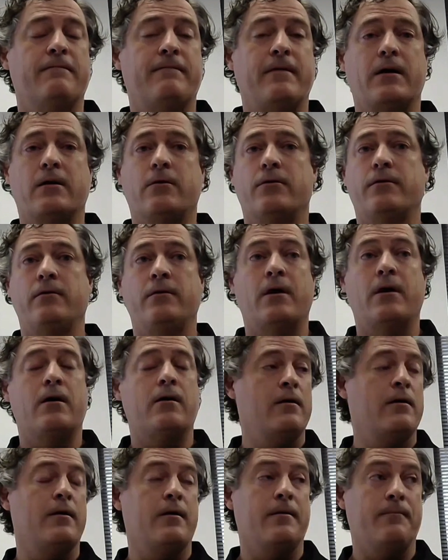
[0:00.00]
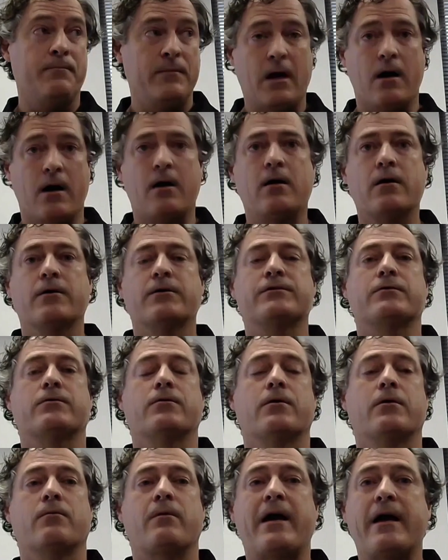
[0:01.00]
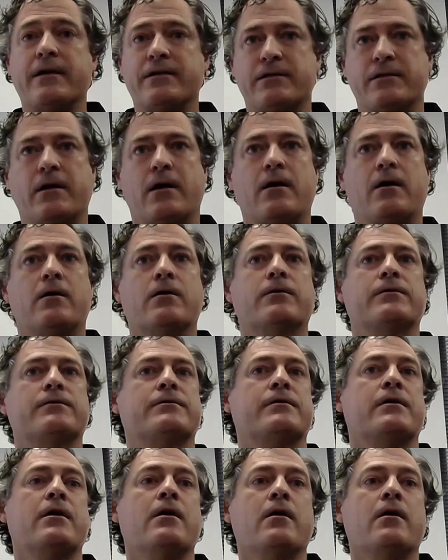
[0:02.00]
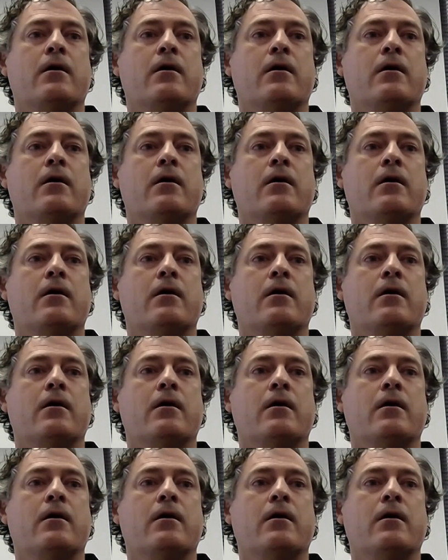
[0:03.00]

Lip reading: feral dogs or ranch dogs